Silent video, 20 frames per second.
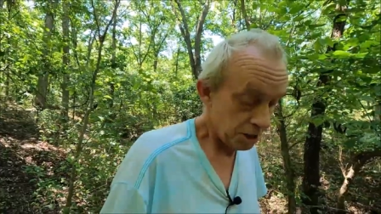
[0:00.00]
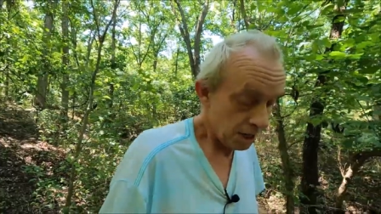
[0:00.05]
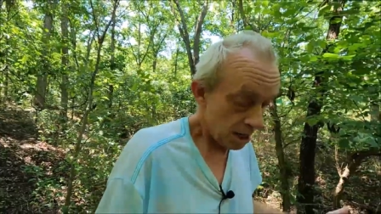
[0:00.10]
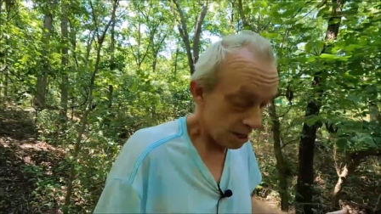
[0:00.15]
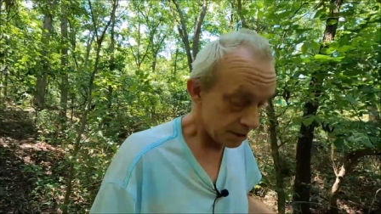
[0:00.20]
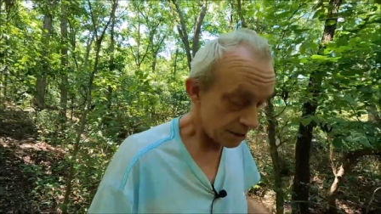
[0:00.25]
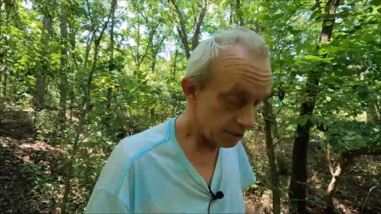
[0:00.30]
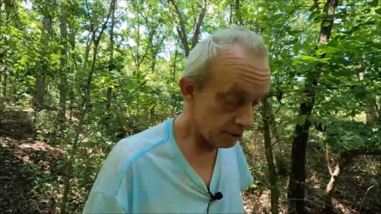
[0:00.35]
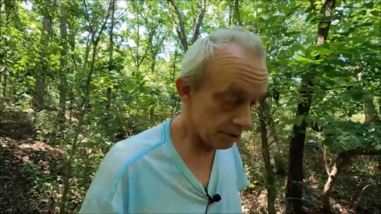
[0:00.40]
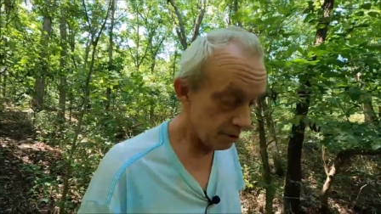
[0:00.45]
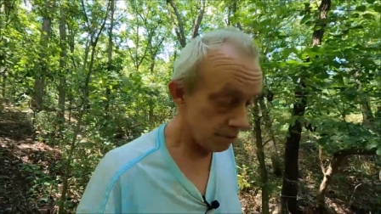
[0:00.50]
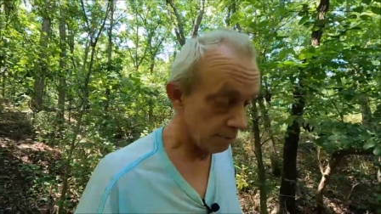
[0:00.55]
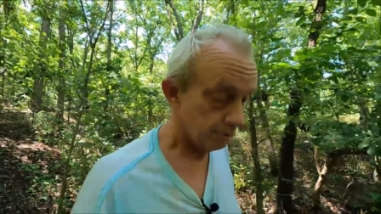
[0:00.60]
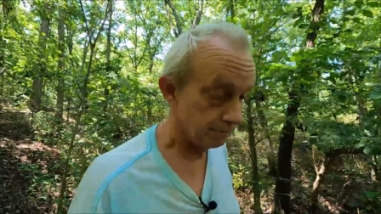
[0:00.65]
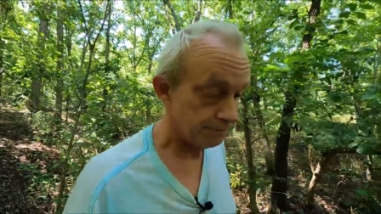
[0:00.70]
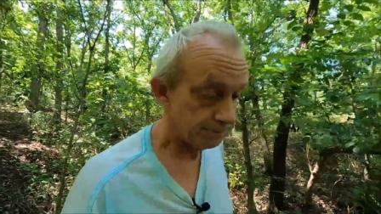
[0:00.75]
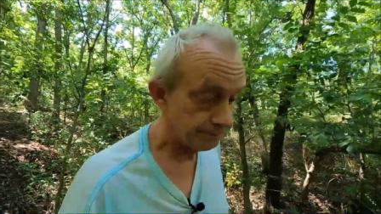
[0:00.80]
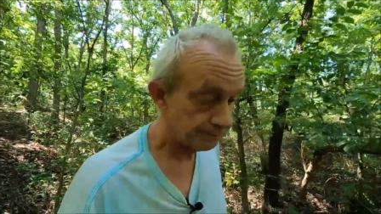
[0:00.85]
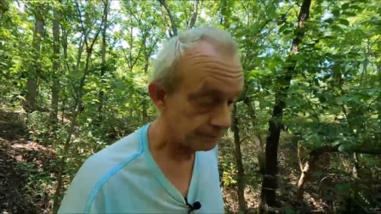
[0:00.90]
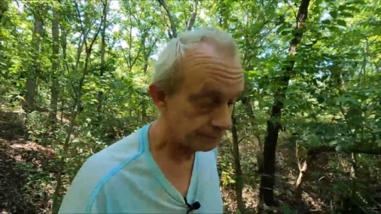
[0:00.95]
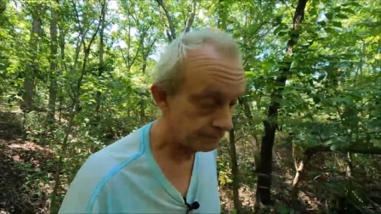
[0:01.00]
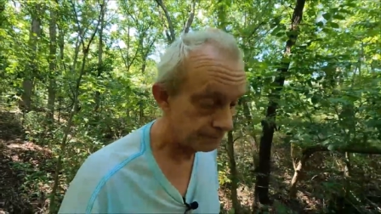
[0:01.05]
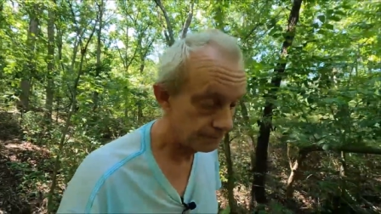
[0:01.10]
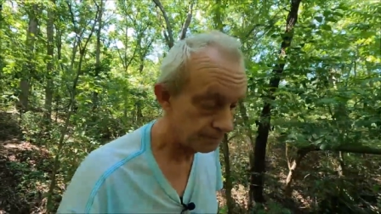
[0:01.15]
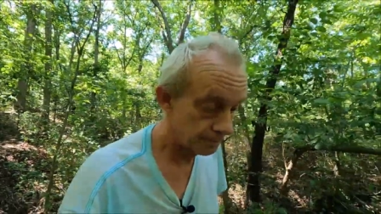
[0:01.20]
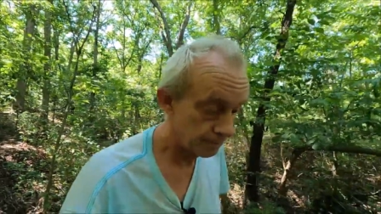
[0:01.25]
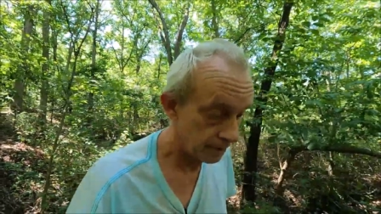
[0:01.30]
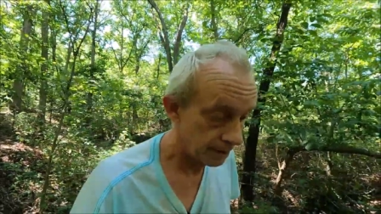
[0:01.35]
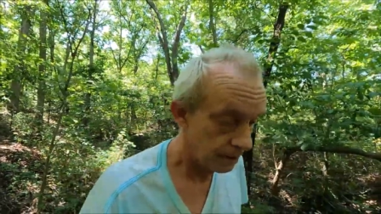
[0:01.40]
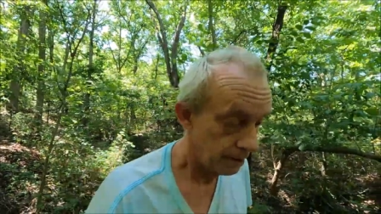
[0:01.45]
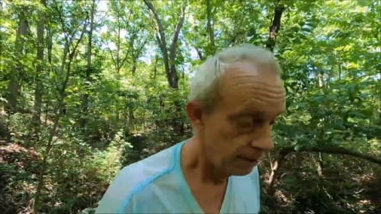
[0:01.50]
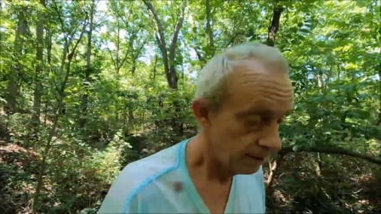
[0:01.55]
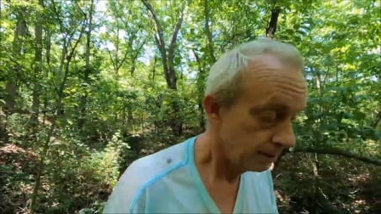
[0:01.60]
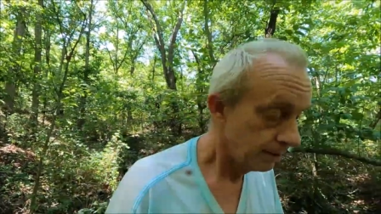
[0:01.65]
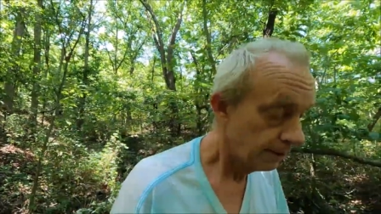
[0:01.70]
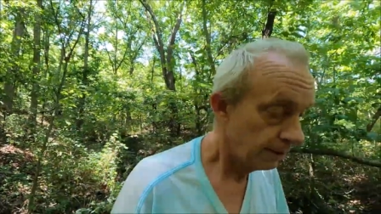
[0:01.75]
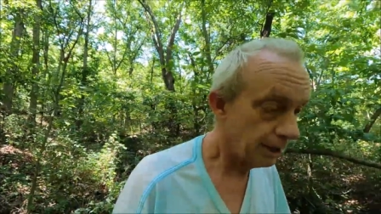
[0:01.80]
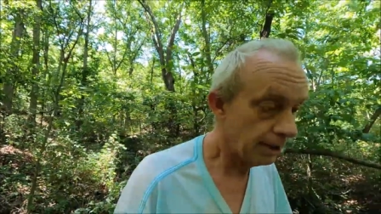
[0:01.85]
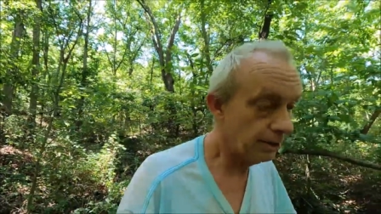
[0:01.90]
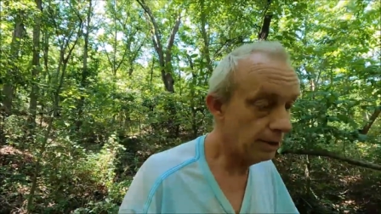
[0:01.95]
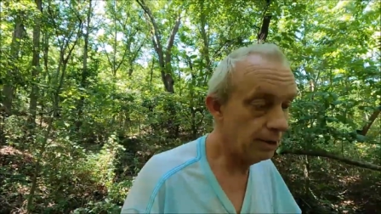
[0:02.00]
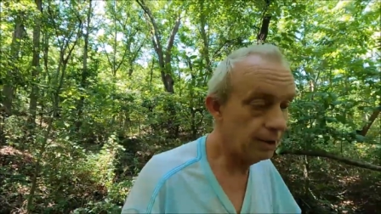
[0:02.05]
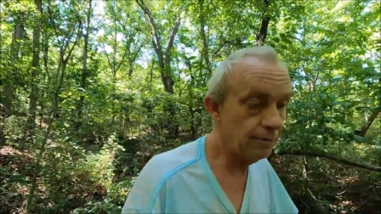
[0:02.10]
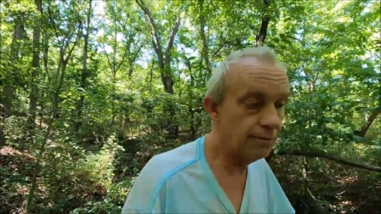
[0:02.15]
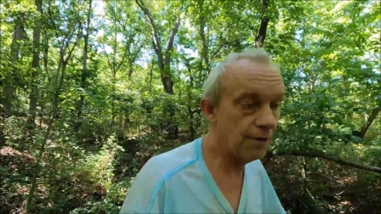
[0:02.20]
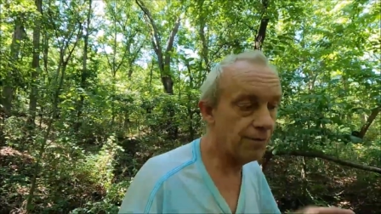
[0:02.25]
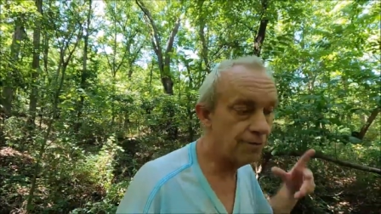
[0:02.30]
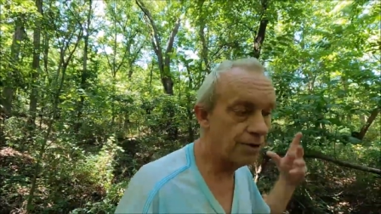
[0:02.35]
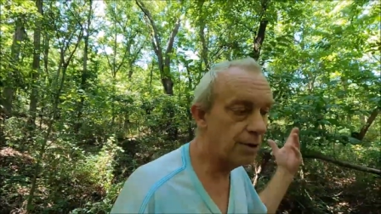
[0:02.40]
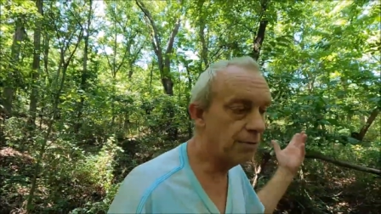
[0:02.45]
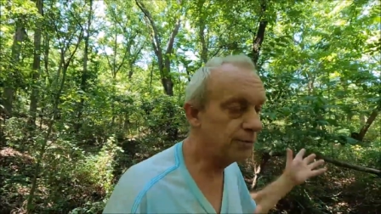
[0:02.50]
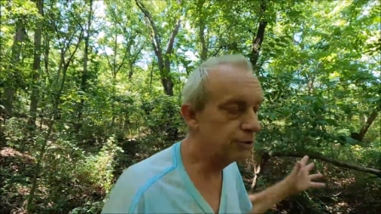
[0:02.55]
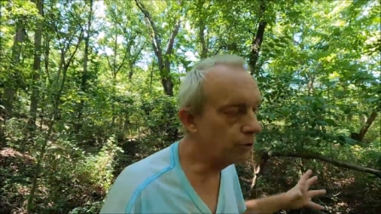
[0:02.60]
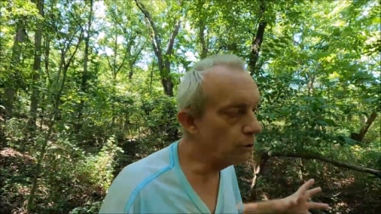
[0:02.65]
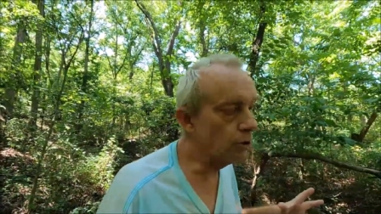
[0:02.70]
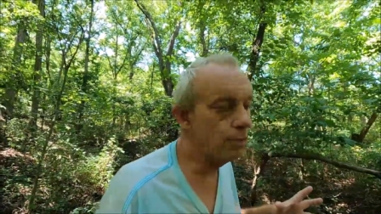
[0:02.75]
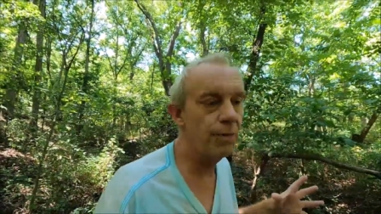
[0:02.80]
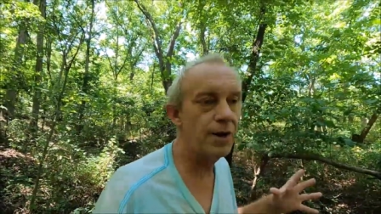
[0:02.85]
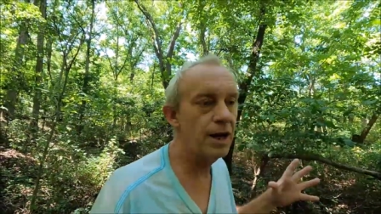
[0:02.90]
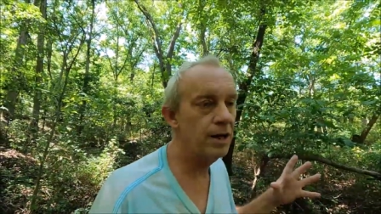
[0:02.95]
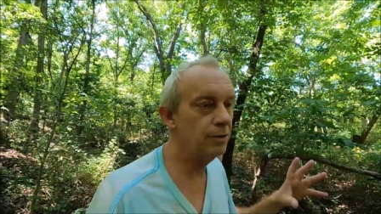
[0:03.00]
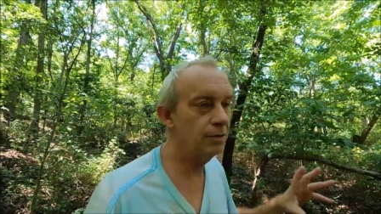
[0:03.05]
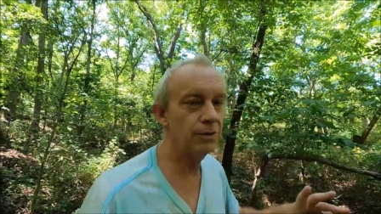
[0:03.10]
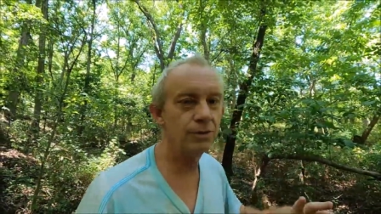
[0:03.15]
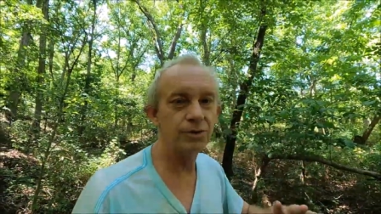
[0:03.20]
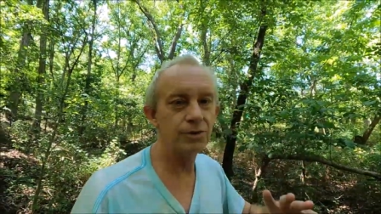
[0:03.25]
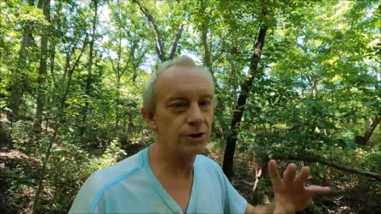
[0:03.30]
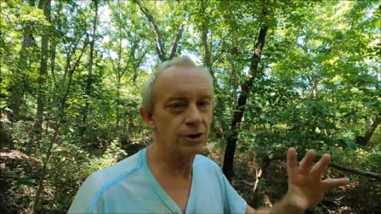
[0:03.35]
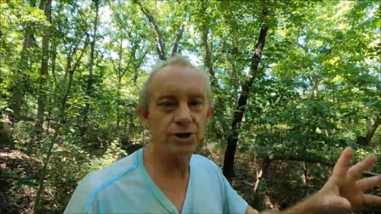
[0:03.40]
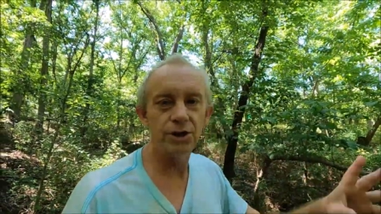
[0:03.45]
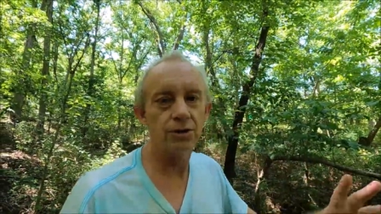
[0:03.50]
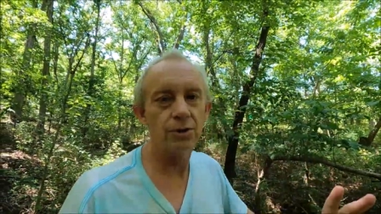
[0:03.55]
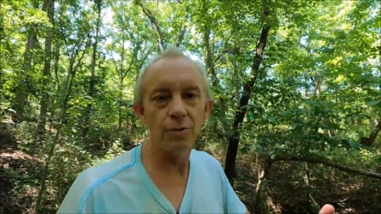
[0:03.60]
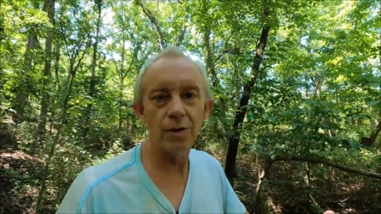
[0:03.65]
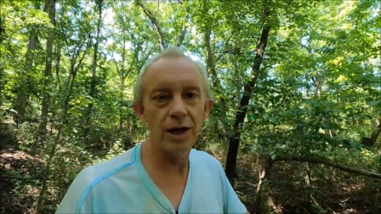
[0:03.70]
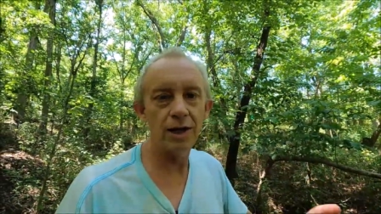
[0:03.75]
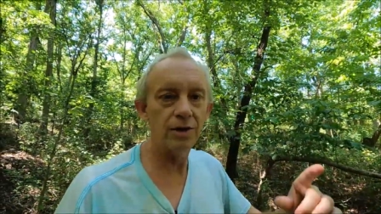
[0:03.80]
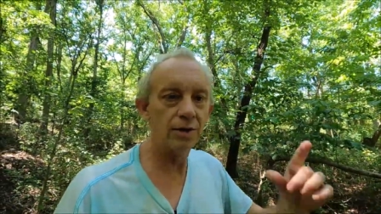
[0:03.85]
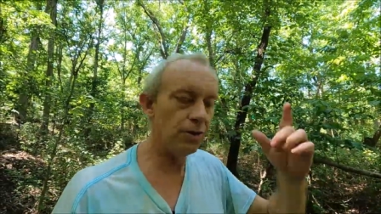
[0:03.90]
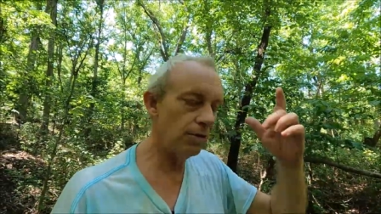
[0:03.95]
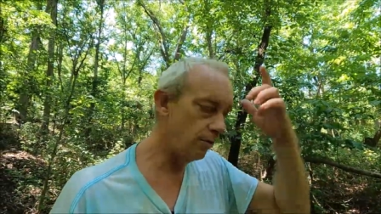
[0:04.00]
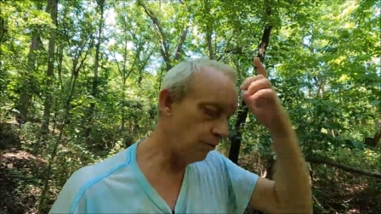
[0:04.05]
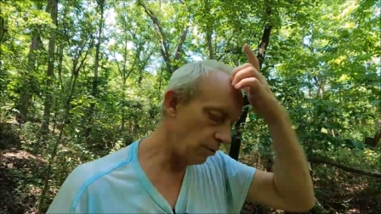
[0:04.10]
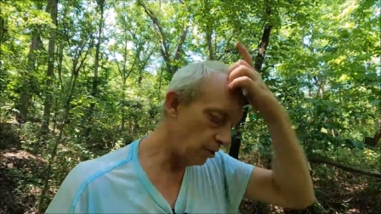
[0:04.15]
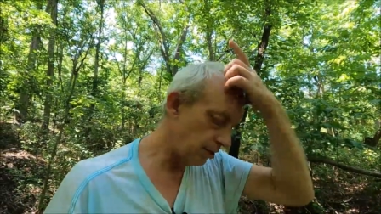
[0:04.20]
See how you do. Can you live off a couple solar panels or a generator or